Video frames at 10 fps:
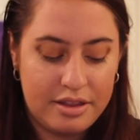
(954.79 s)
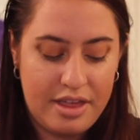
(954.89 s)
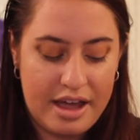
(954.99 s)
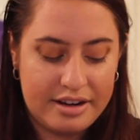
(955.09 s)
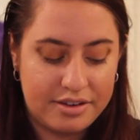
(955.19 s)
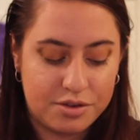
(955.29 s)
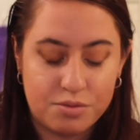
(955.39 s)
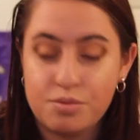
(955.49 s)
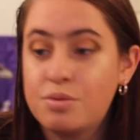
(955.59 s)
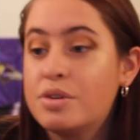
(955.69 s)
That is
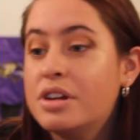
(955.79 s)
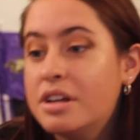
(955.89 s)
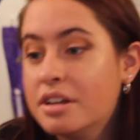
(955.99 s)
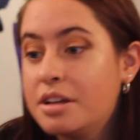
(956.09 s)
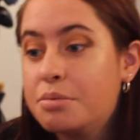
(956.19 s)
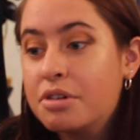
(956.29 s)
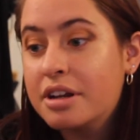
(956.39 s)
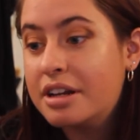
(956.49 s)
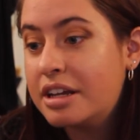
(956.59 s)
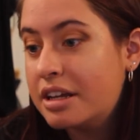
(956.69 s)
really
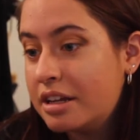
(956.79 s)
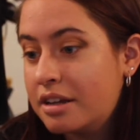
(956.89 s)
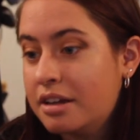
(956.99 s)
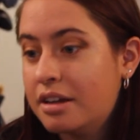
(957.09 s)
pretty.